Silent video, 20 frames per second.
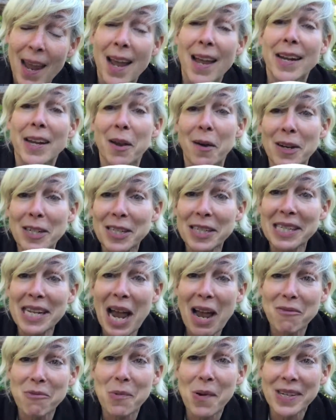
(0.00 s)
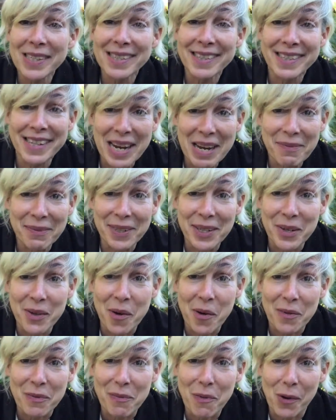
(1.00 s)
Now I just have one safety
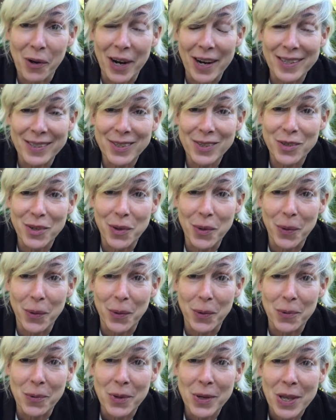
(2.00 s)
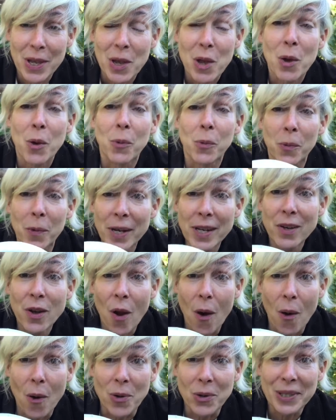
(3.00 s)
note for us too. We
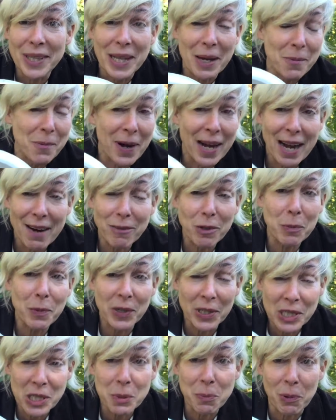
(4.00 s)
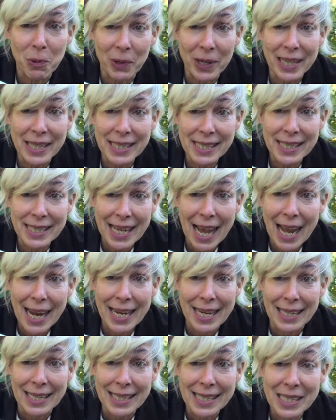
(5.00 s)
know that whenever we're exploring in
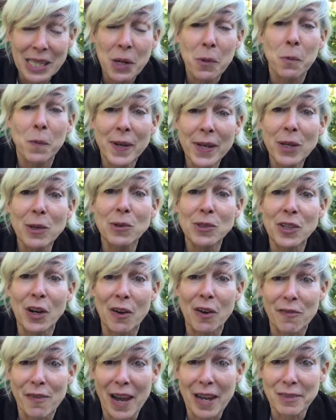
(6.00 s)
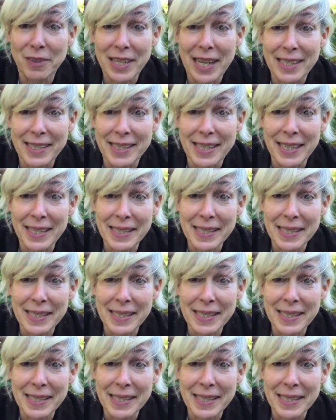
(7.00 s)
science, we use our 5 senses,